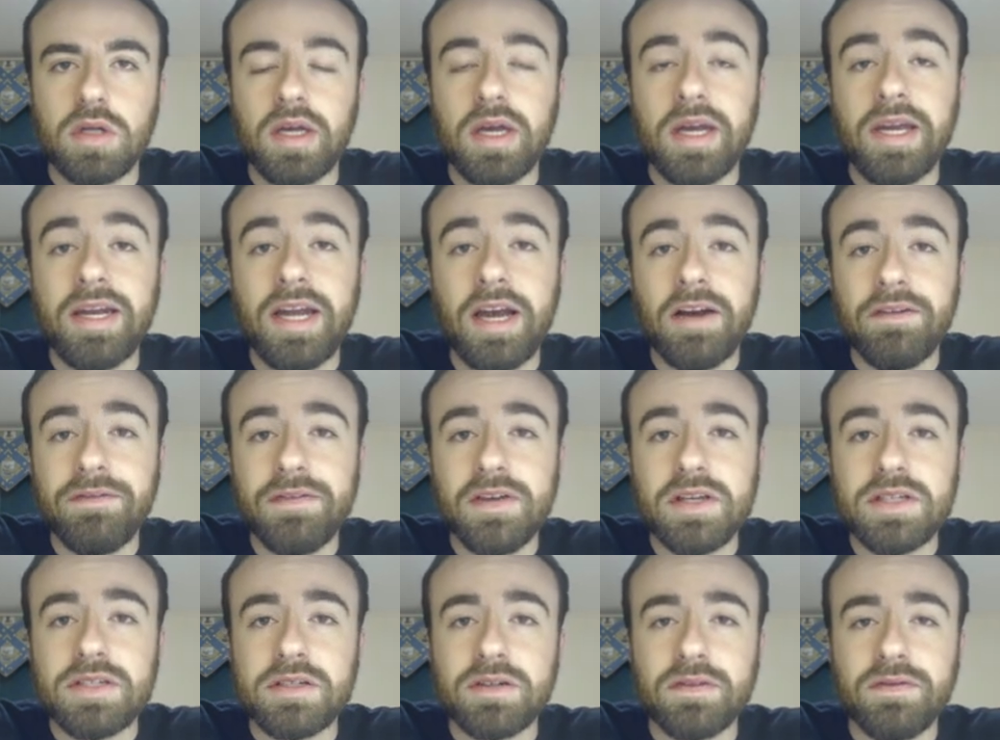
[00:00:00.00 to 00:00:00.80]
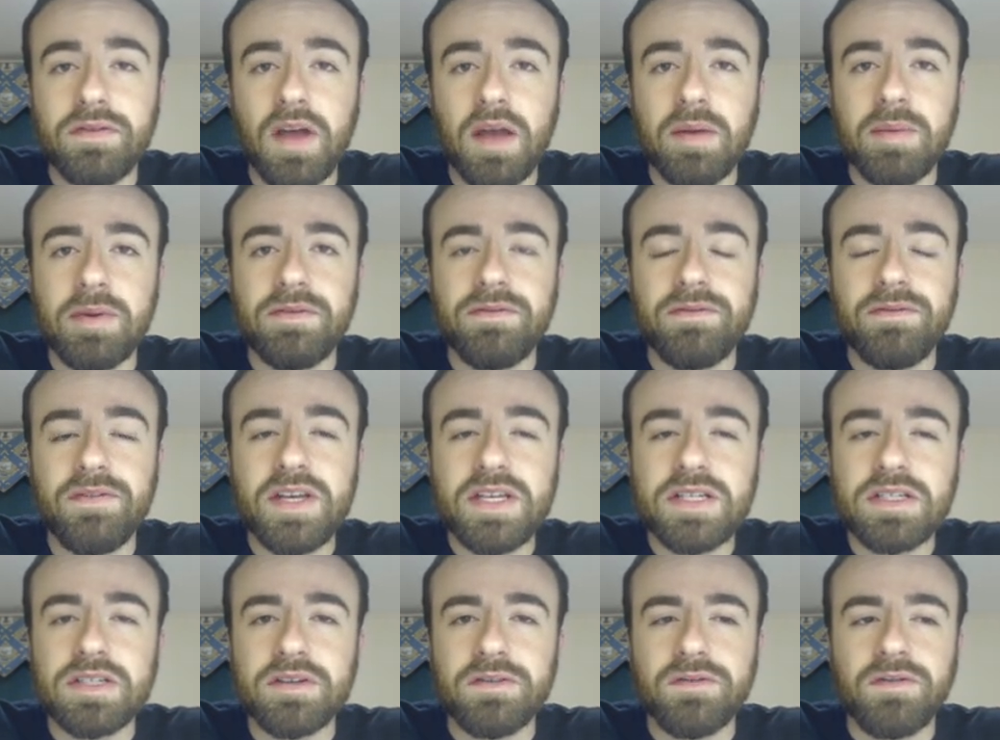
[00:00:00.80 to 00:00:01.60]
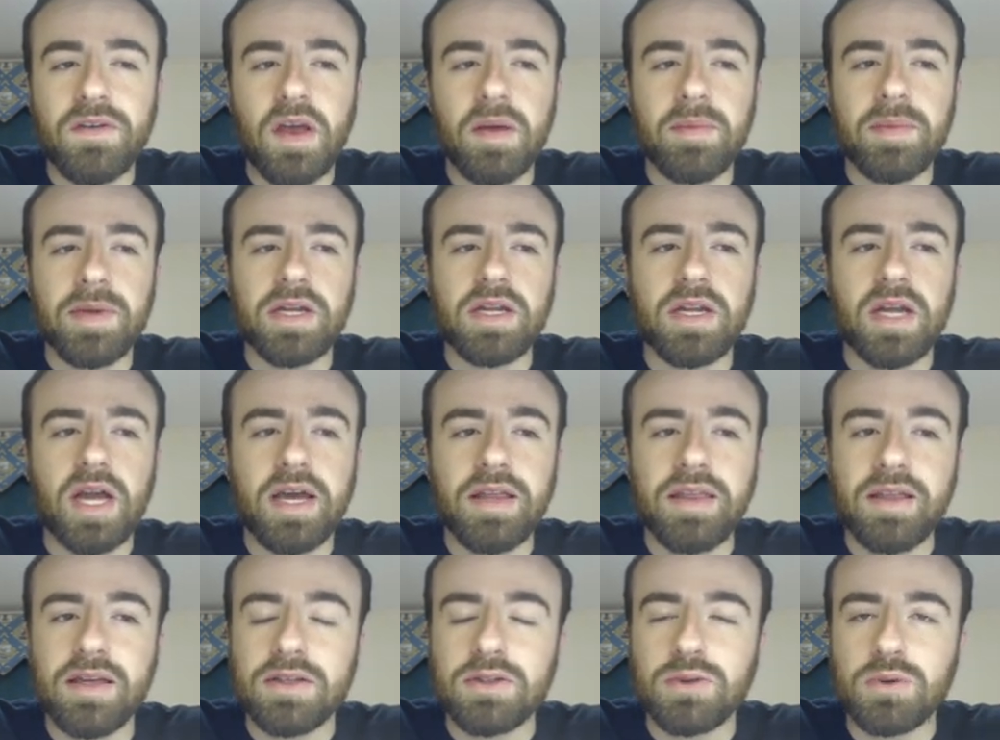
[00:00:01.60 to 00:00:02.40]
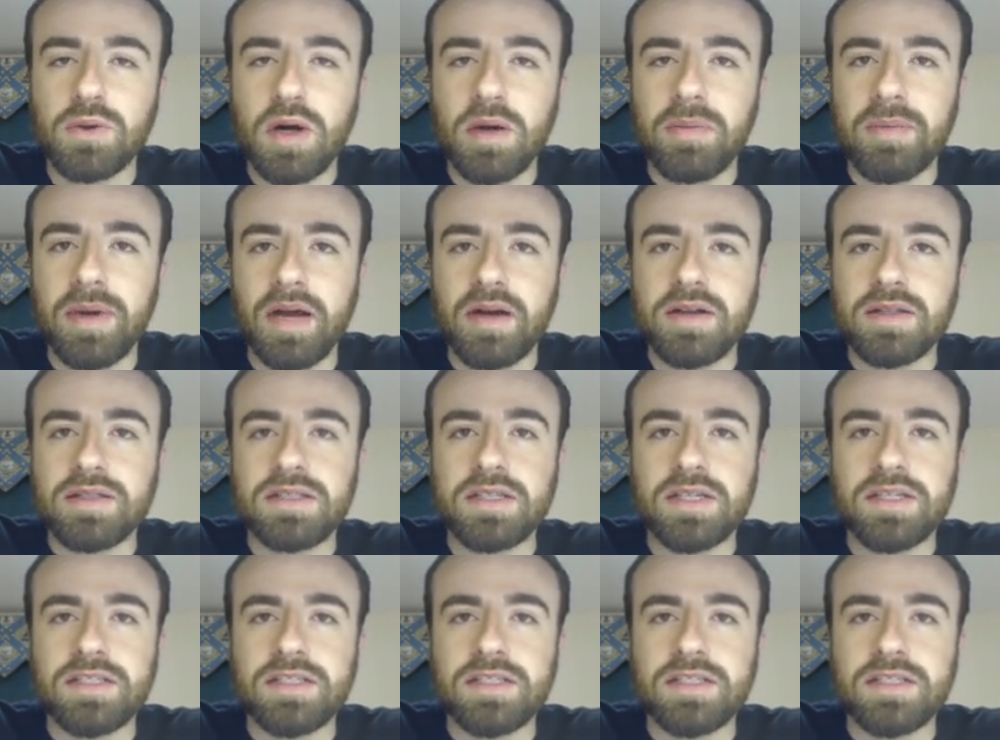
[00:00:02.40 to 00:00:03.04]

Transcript: And now Feast or Famine. Feast or Famine, I think, is well balanced.